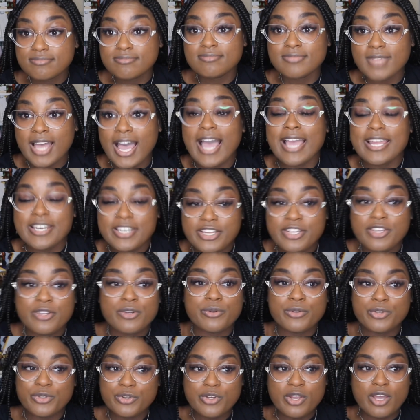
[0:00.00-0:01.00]

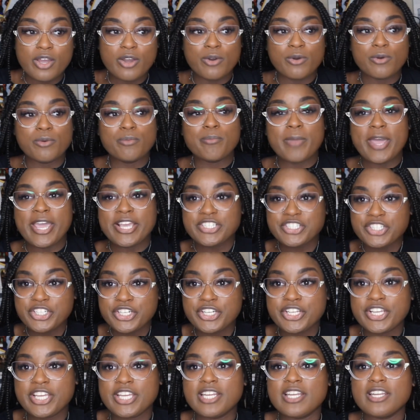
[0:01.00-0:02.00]
ideal, you know. Make sure
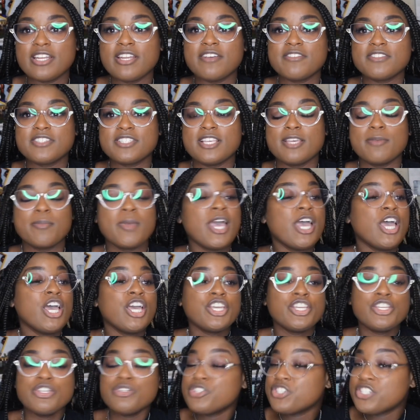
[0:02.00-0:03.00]
you get enough sleep.
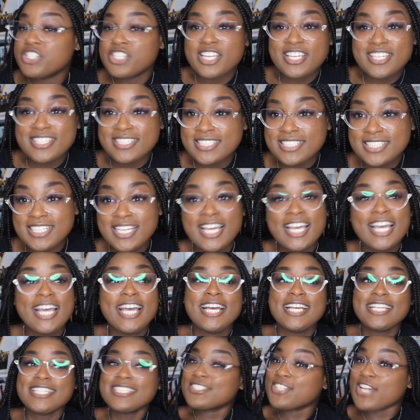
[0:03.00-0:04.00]
You shouldn't
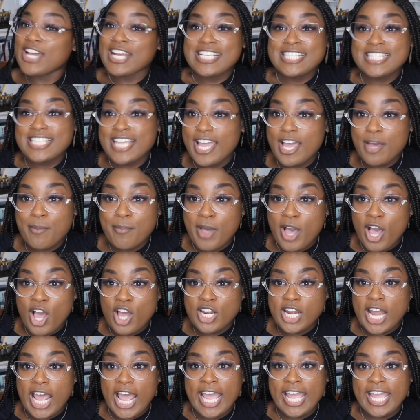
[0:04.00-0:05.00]
try to stay up all
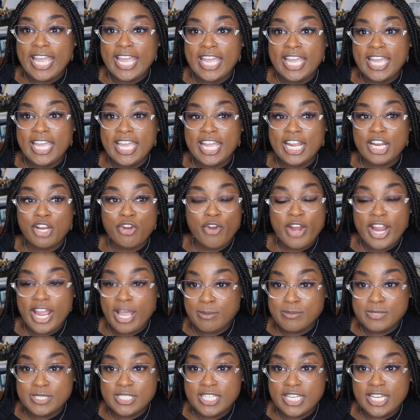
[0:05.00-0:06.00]
night and
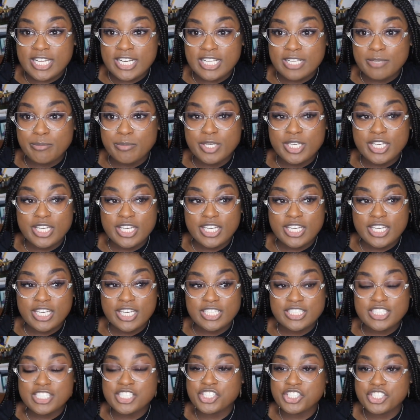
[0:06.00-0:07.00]
cram study,
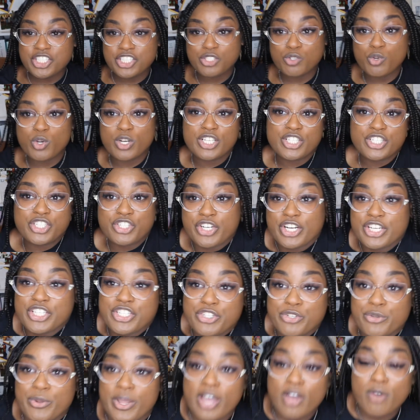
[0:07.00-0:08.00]
because it's just going to stress
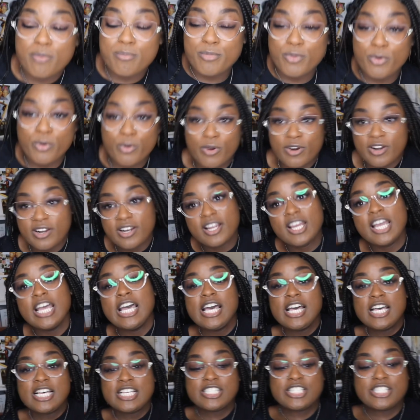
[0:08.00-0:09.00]
you out more.
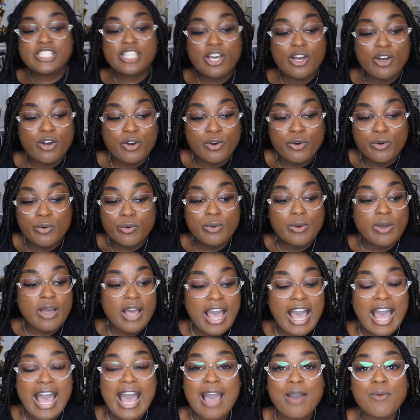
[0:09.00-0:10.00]
So
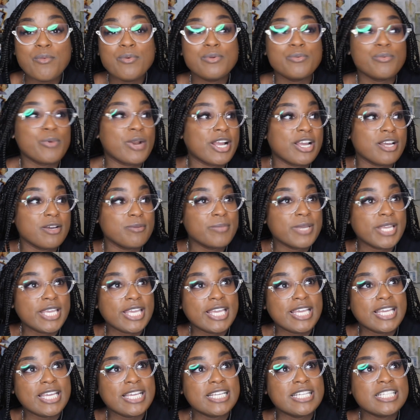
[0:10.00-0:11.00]
I would
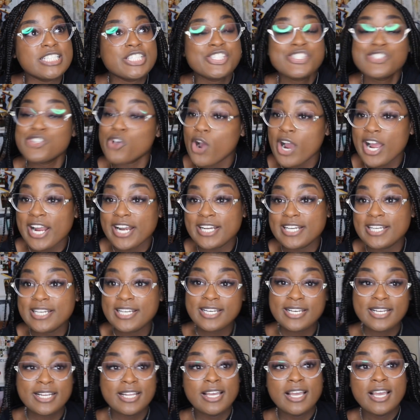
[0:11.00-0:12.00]
recommend
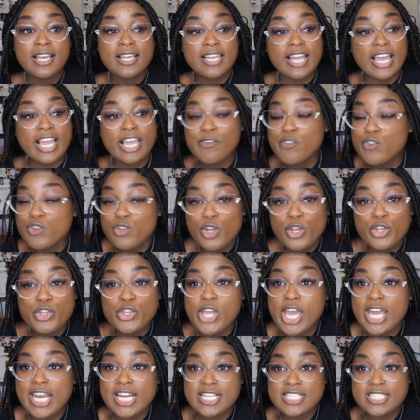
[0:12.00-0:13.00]
starting, like, if you know you
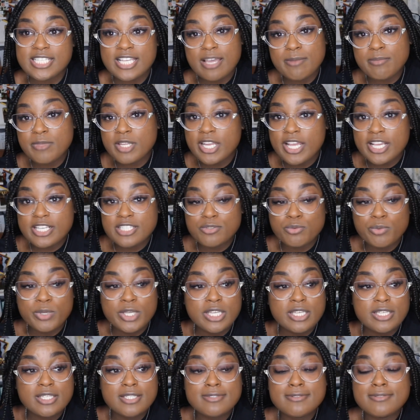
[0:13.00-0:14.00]
got an exam the next
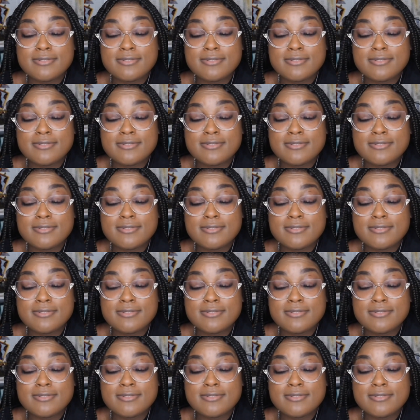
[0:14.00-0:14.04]
week,